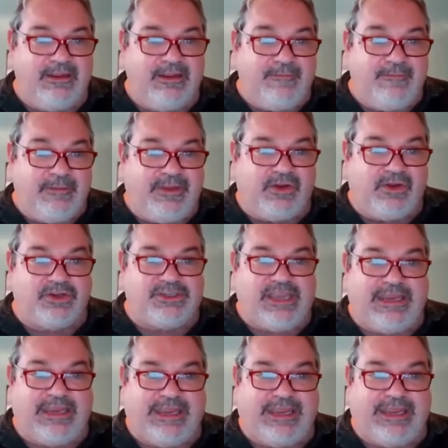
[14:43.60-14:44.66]
because I
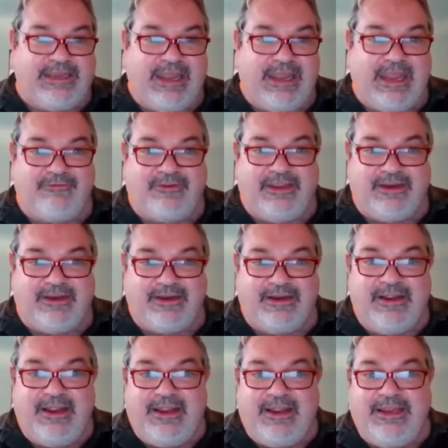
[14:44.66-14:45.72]
can have here
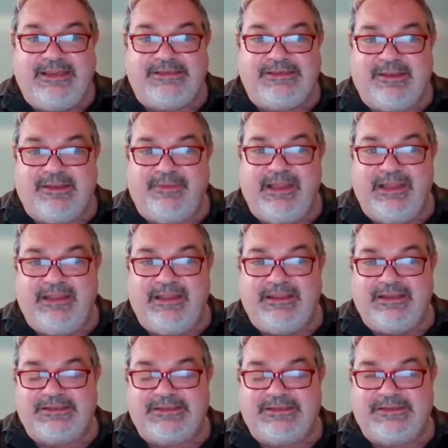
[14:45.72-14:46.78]

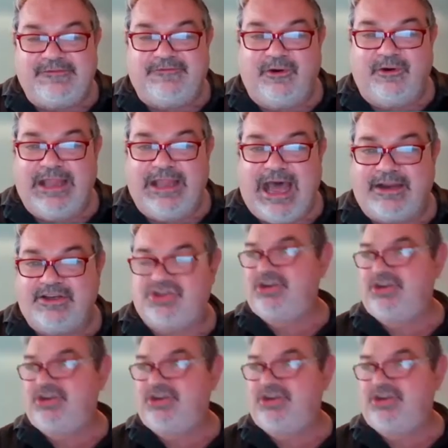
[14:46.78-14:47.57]
instabilities for larger